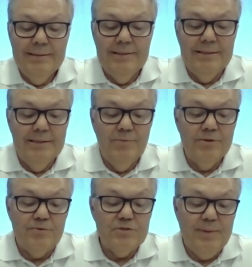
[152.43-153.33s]

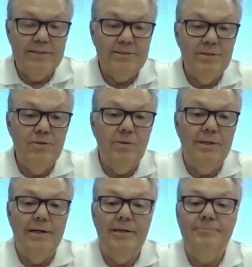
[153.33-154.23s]
with respect
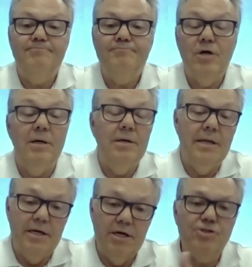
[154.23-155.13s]
to,
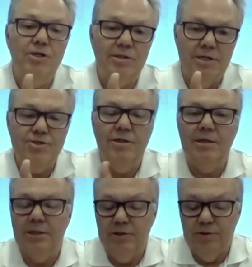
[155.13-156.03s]
and I, should I should
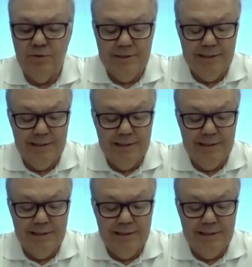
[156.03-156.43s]
conclude